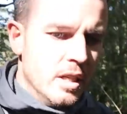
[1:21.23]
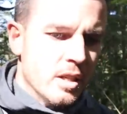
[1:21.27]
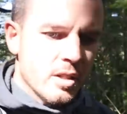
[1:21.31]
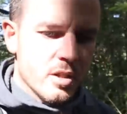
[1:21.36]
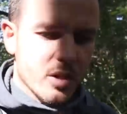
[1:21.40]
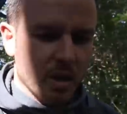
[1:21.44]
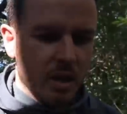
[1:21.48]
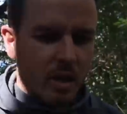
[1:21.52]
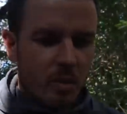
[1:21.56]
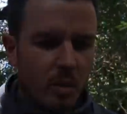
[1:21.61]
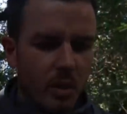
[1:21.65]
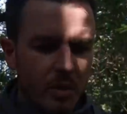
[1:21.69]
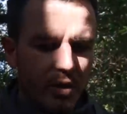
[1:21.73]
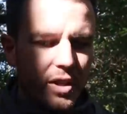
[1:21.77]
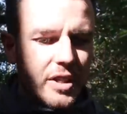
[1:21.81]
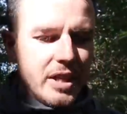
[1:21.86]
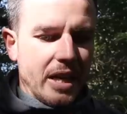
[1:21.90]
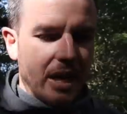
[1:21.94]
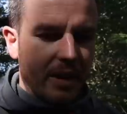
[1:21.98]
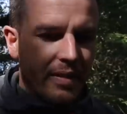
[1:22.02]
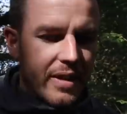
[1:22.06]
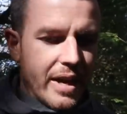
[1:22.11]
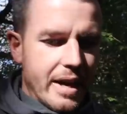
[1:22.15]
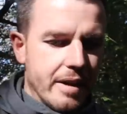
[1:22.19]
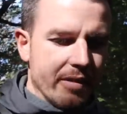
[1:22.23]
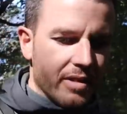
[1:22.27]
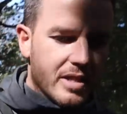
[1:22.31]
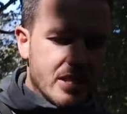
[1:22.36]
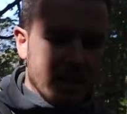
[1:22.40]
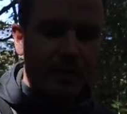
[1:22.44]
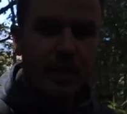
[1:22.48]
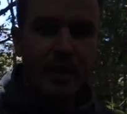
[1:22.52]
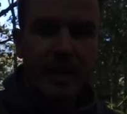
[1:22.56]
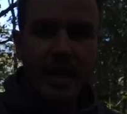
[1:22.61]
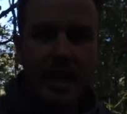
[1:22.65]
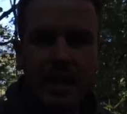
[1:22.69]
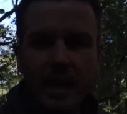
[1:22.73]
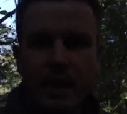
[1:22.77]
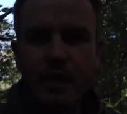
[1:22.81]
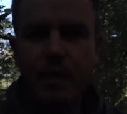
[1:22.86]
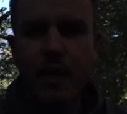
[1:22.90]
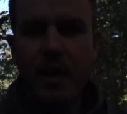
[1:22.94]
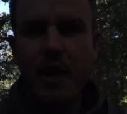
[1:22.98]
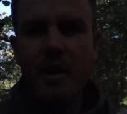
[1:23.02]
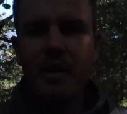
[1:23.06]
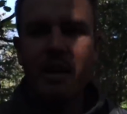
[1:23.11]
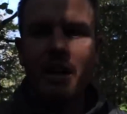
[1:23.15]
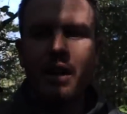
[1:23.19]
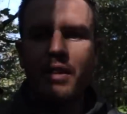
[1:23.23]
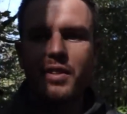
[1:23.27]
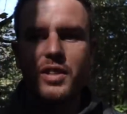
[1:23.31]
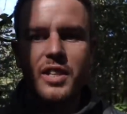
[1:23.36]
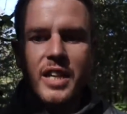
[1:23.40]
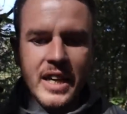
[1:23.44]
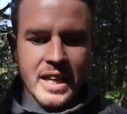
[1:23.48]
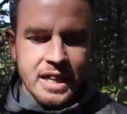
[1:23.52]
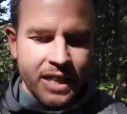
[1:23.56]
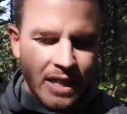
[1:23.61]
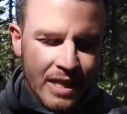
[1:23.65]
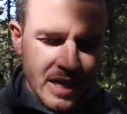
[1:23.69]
So we're gonna wander down there and see if we can get any photographs.